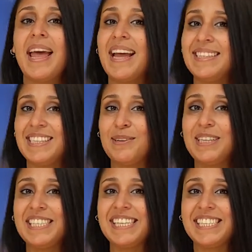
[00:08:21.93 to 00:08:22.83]
Until we
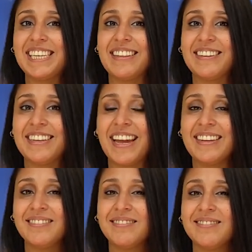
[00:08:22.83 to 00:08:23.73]
see each other again,
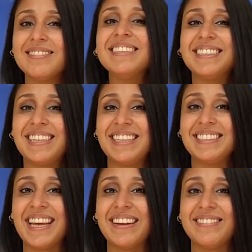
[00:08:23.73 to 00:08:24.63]
stay
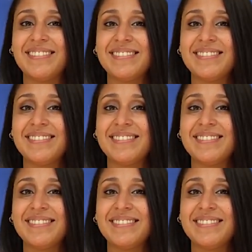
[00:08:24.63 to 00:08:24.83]
safe.